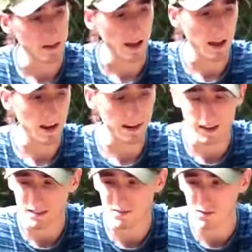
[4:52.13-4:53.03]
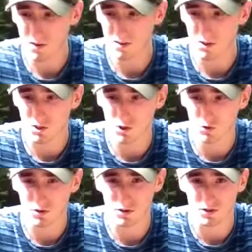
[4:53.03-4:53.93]
And as far as the two
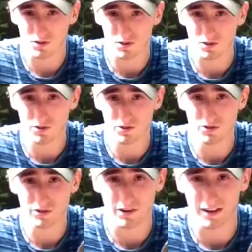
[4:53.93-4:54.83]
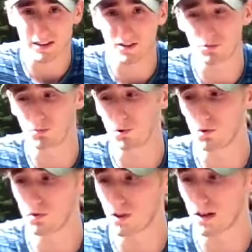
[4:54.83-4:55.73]
are concerned, I love them
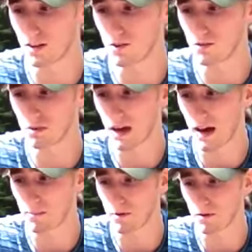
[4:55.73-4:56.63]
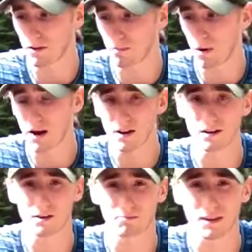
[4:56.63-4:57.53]
both. I couldn't be happier. I might
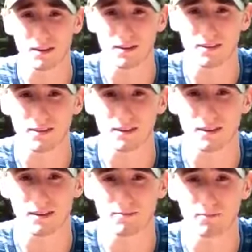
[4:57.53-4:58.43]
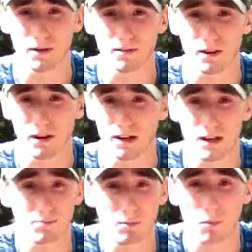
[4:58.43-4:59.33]
end up getting a
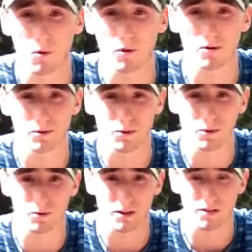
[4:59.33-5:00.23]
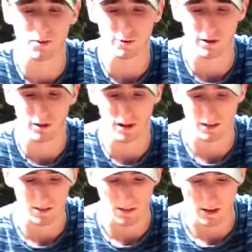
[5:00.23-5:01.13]
couple more, you know, the other Trailhawks
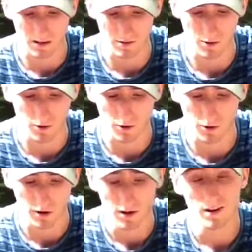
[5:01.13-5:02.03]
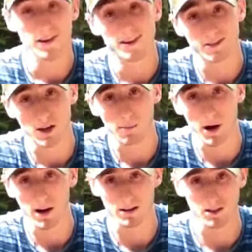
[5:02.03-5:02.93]
that they offer, or
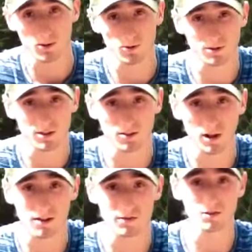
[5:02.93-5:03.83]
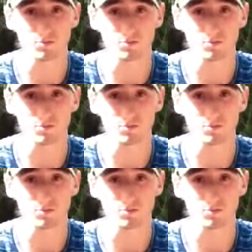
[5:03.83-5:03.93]
Tomahawks that Cold Steel offers,